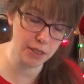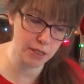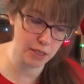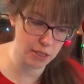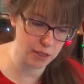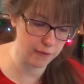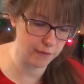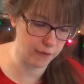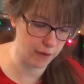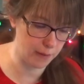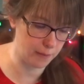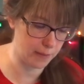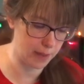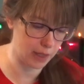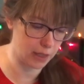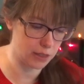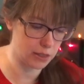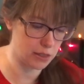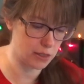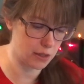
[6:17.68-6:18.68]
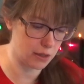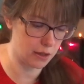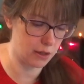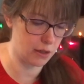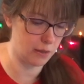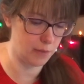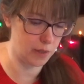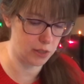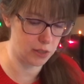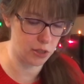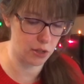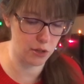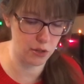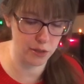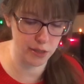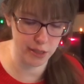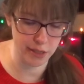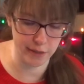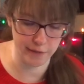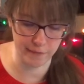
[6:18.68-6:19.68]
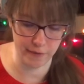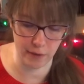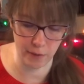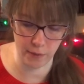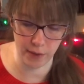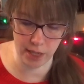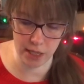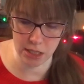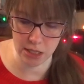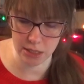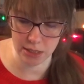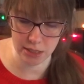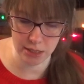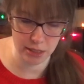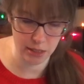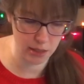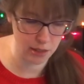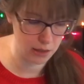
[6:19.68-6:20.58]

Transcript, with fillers: different because they're going to be turned different ways.